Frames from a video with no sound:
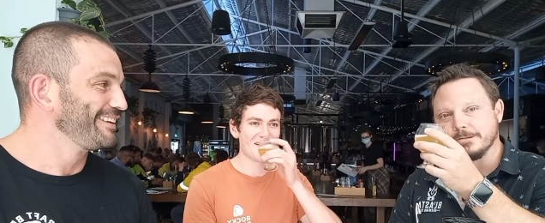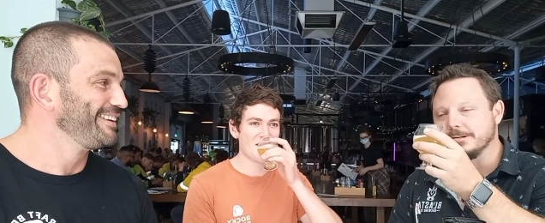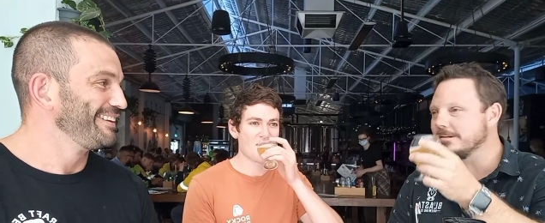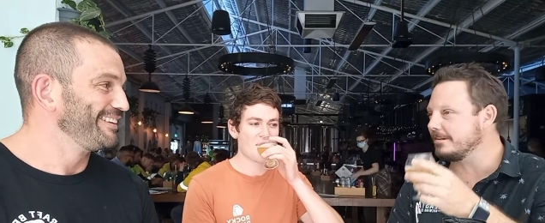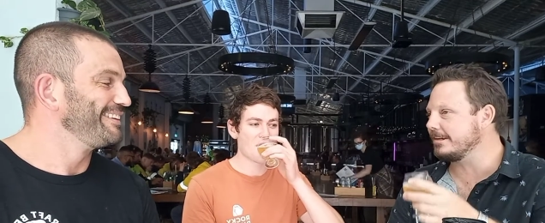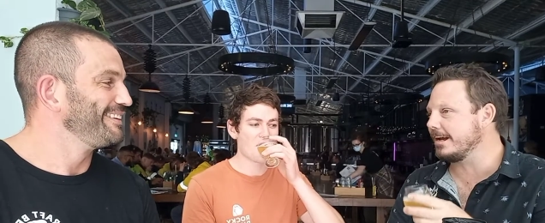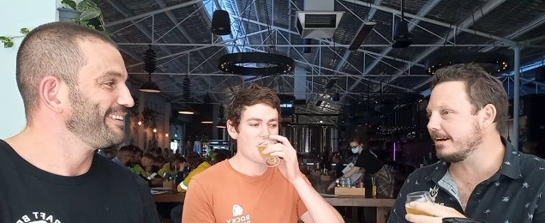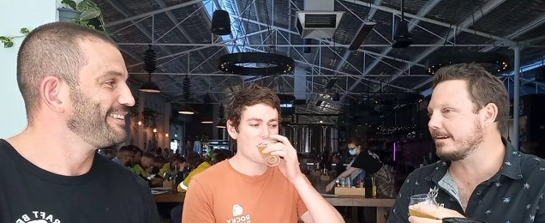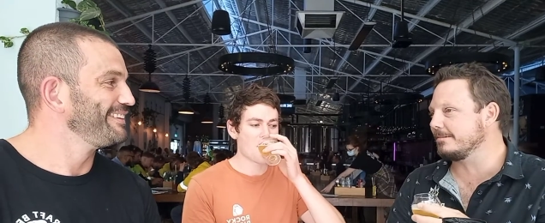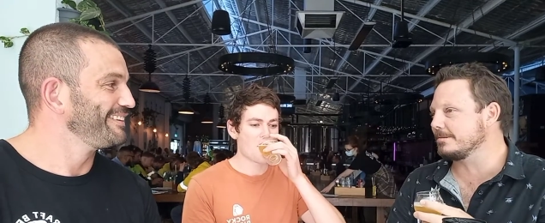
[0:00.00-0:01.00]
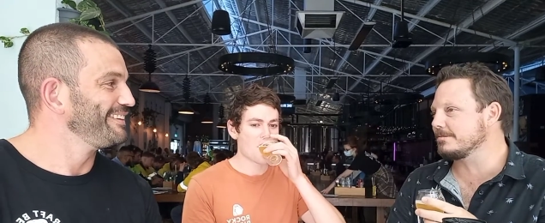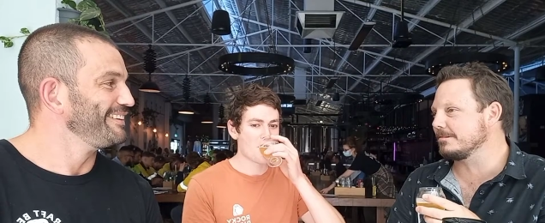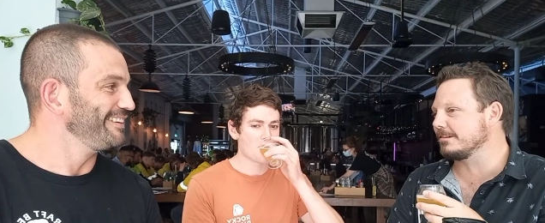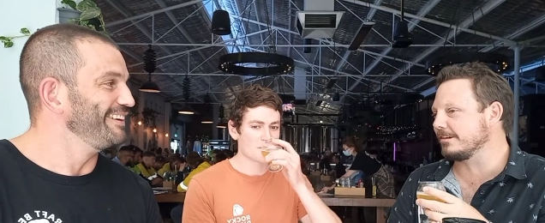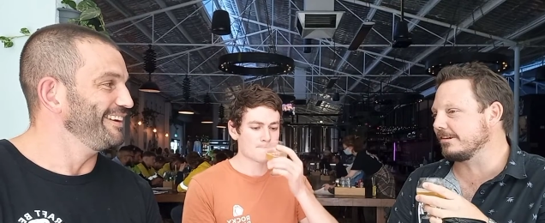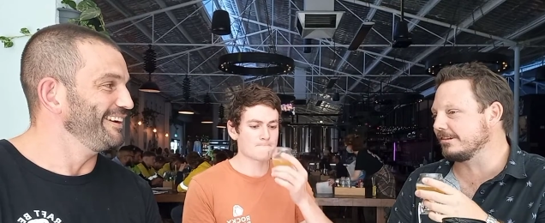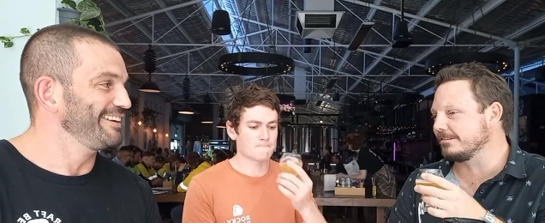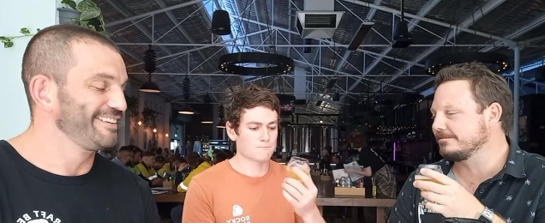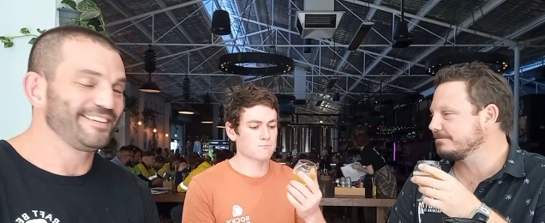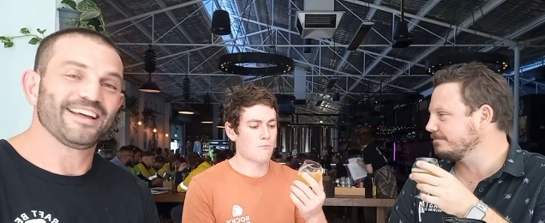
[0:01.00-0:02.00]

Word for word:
Speaker 1: with the, the outcome. Really
Speaker 2: hmm,